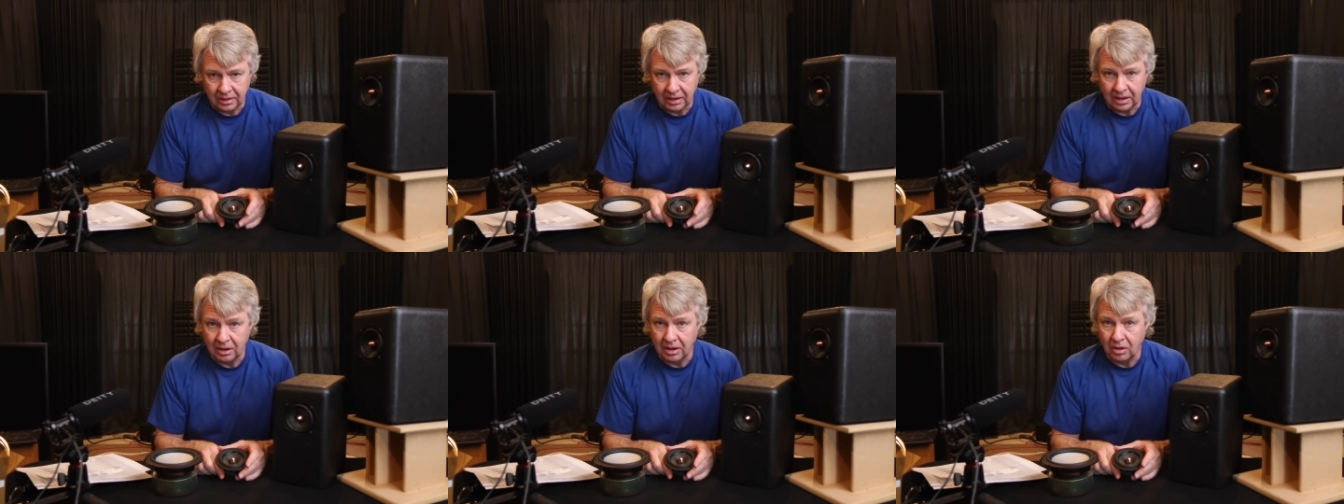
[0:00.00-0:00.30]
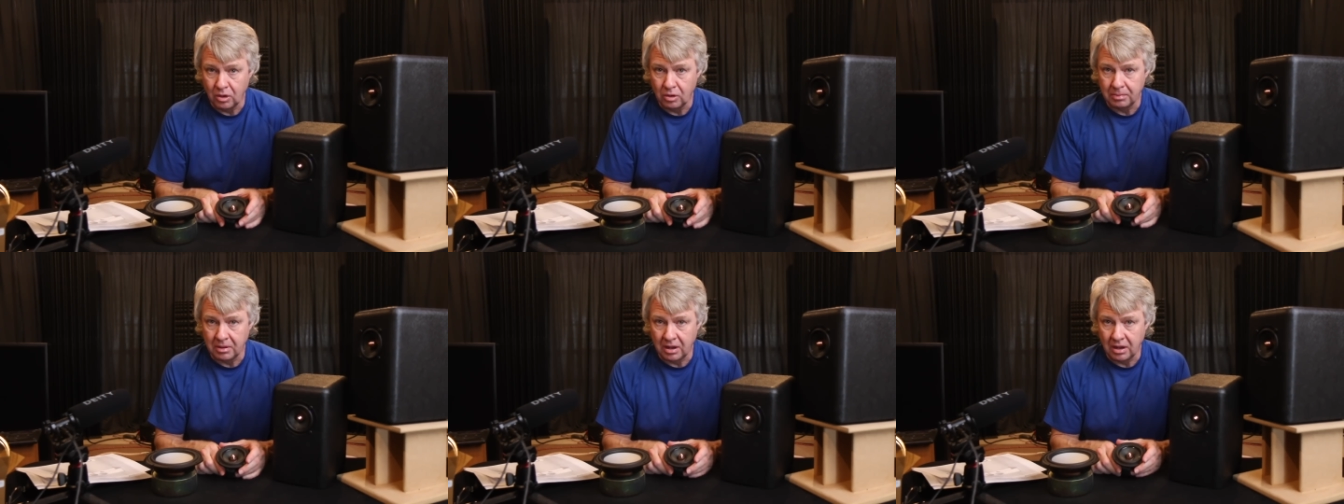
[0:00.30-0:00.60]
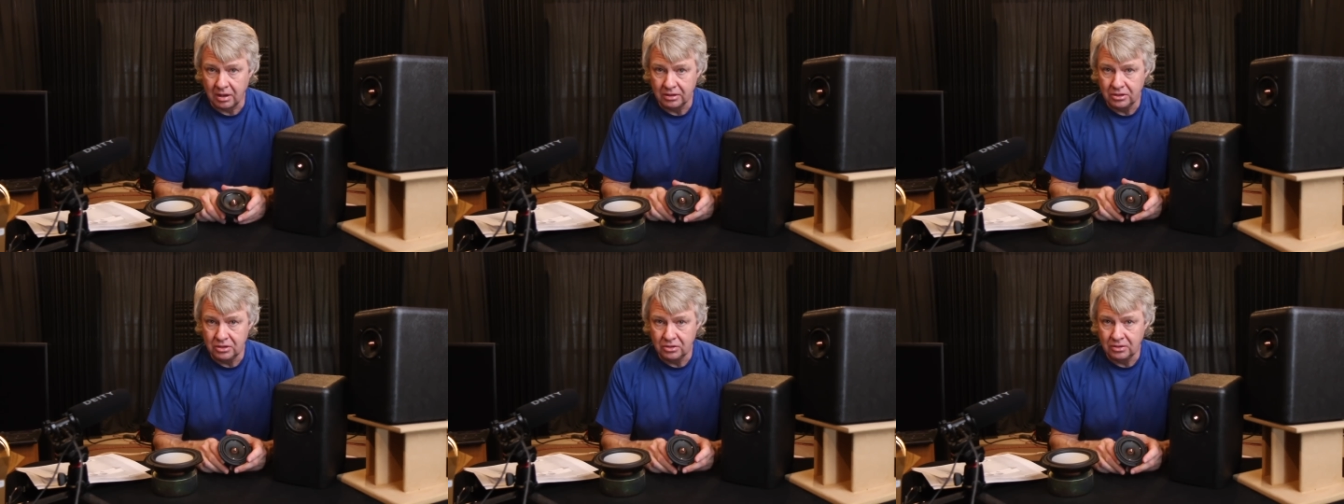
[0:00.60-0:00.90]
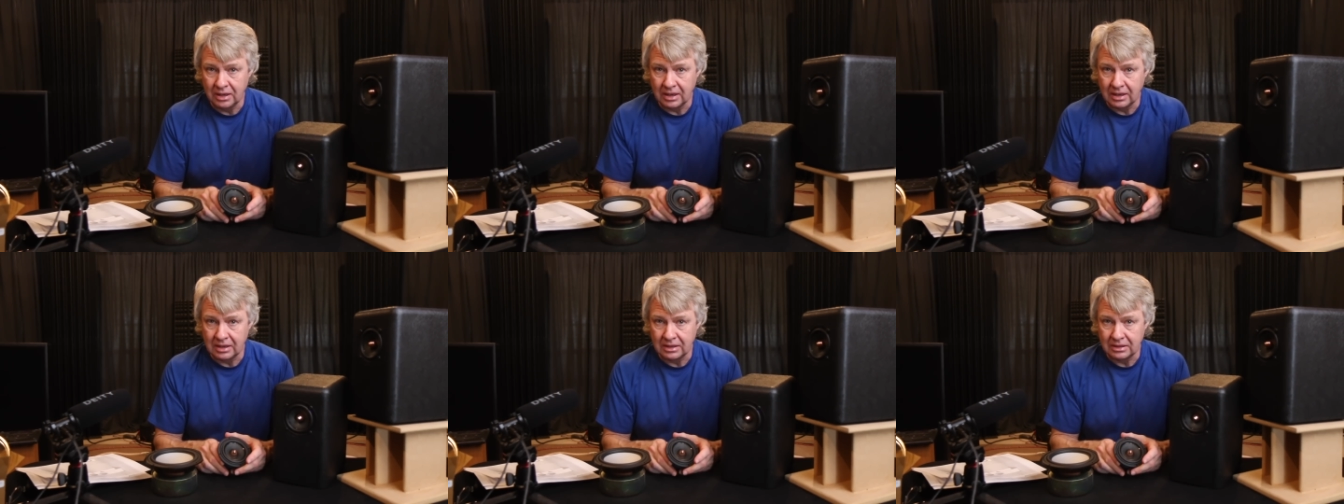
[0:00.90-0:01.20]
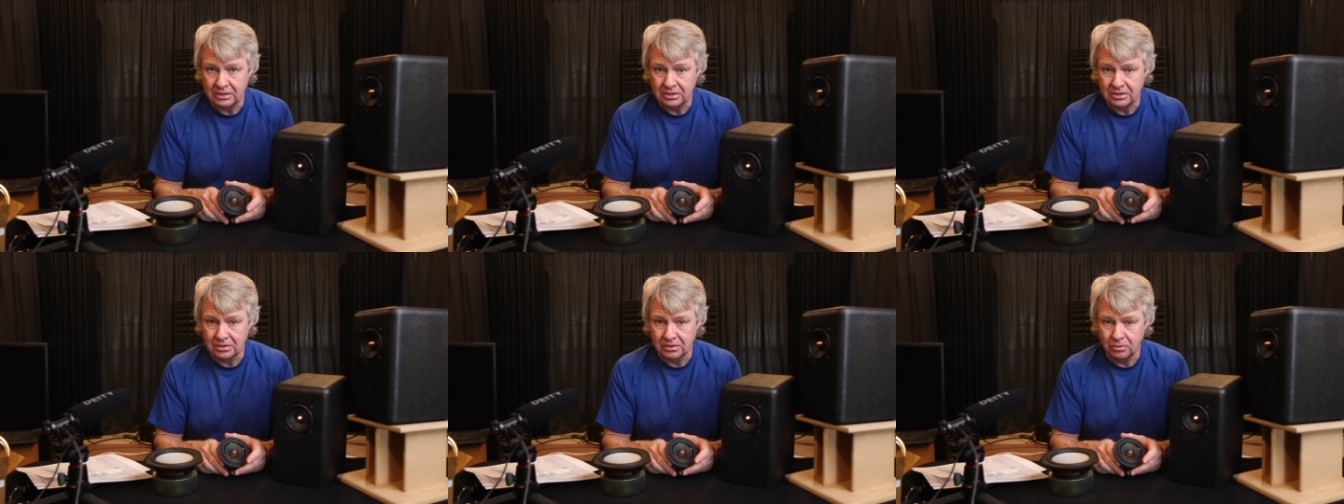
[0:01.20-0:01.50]
hope all of you
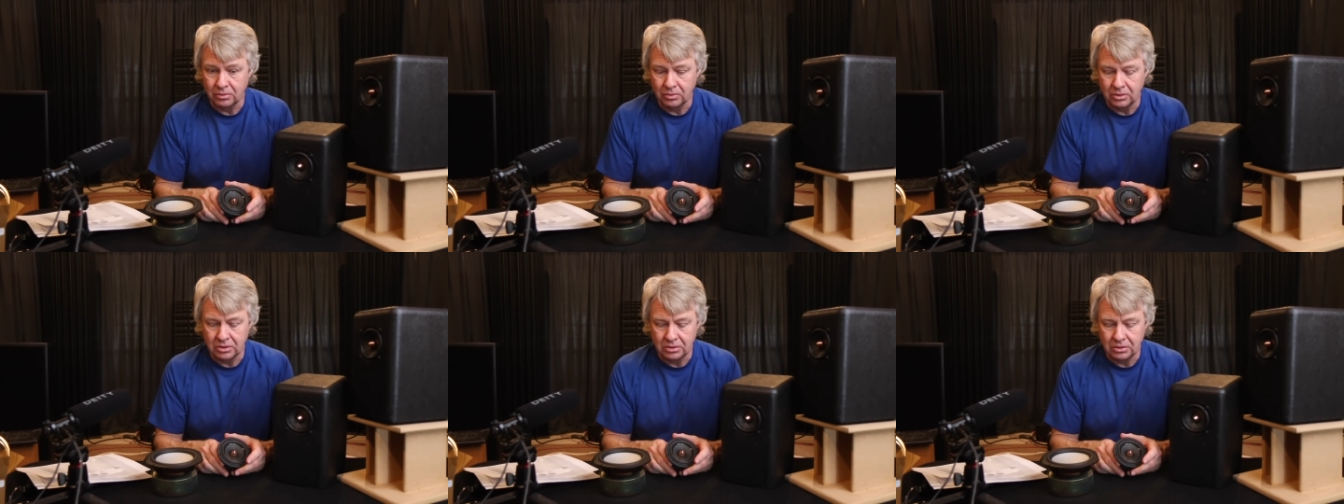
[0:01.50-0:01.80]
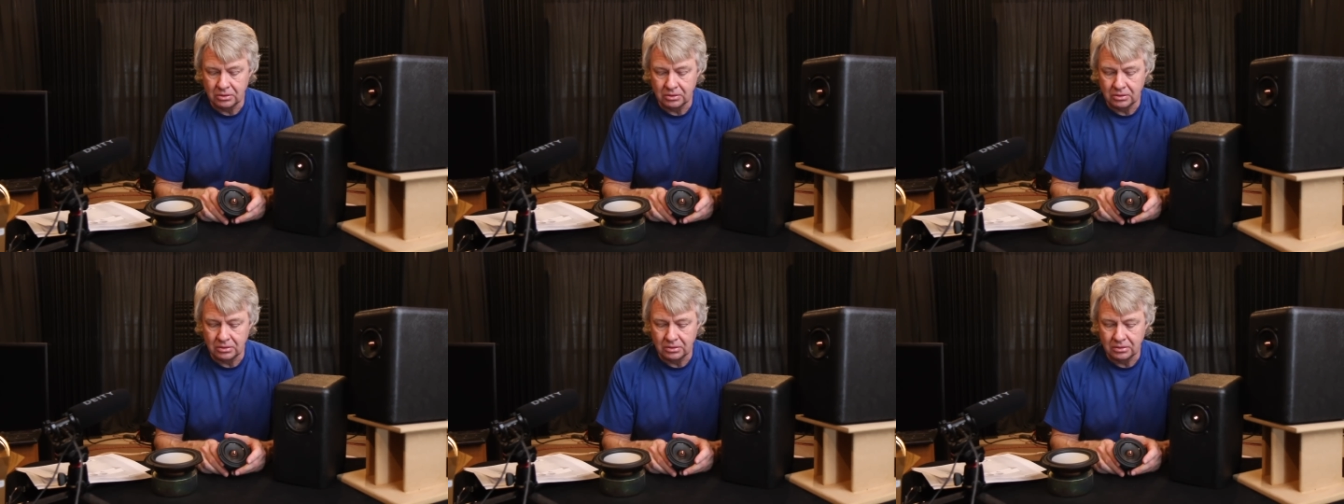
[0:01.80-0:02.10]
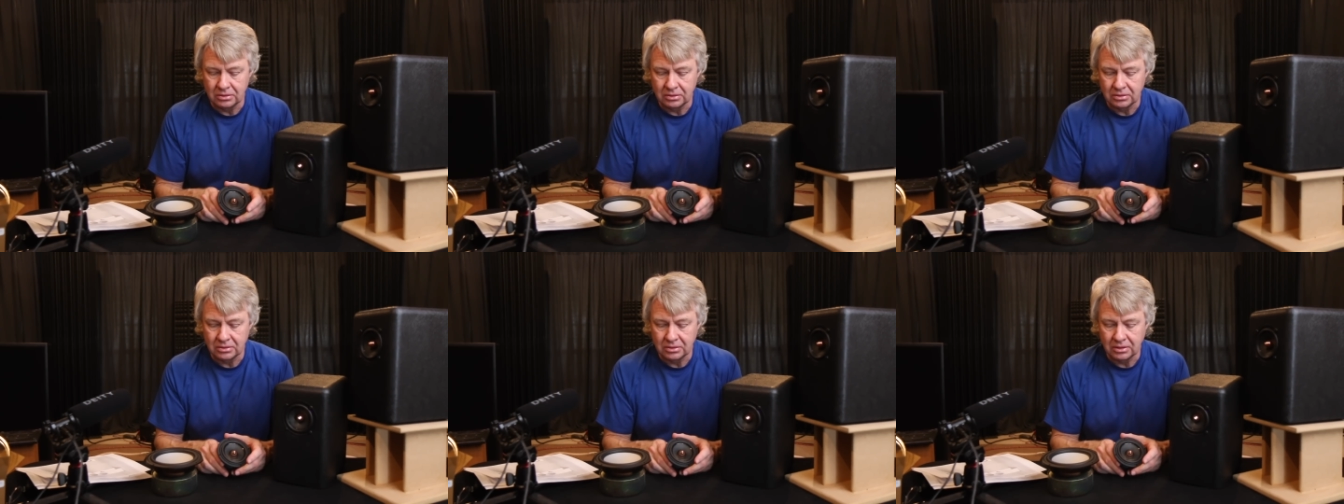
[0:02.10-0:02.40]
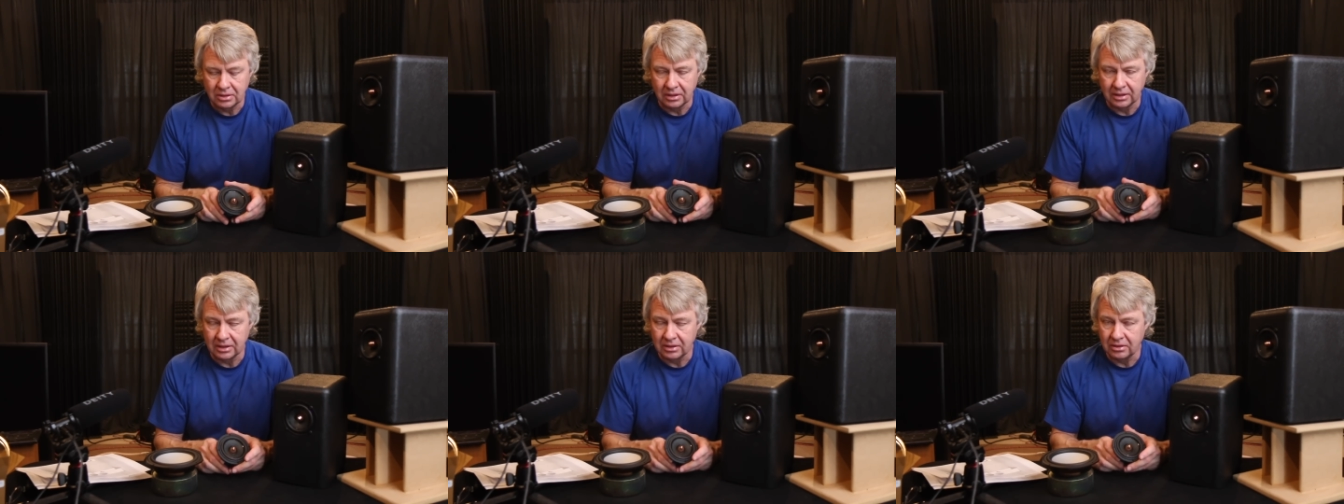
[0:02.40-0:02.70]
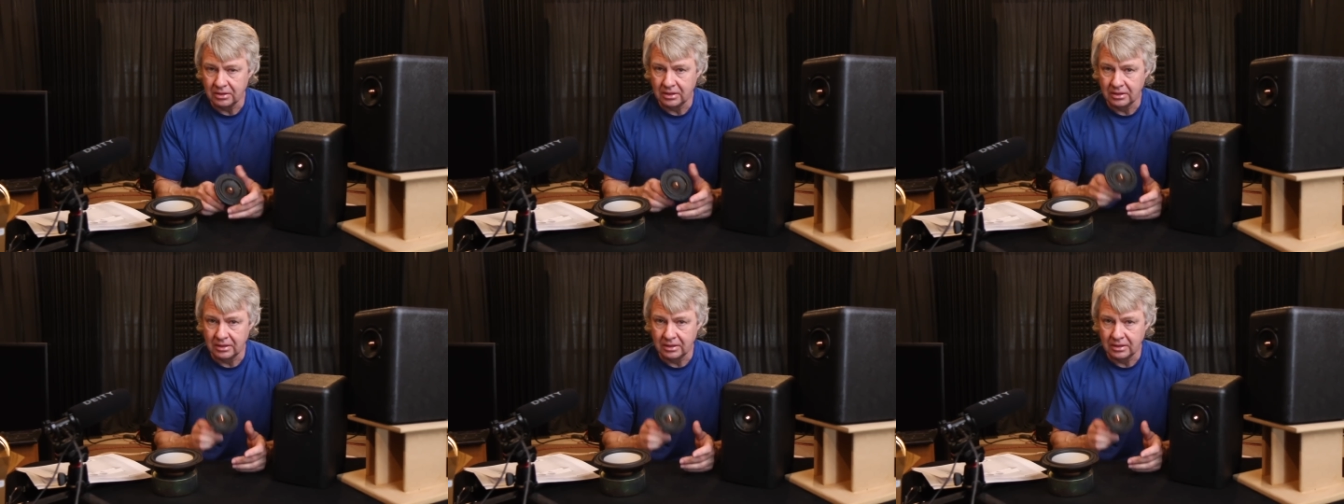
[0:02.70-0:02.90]
guys will click on the